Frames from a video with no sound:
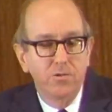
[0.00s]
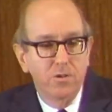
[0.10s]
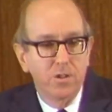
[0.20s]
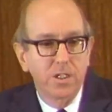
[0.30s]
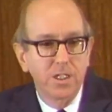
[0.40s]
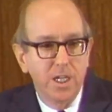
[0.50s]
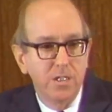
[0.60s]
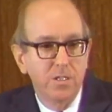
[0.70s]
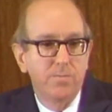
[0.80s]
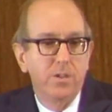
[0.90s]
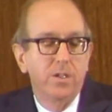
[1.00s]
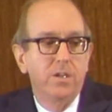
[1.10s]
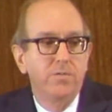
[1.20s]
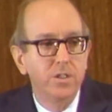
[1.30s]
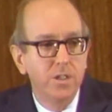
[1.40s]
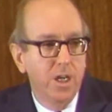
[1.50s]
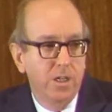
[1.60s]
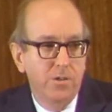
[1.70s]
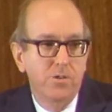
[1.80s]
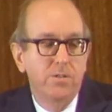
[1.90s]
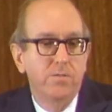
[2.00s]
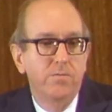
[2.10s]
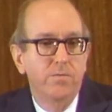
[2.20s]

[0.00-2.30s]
talk sensibly of deduction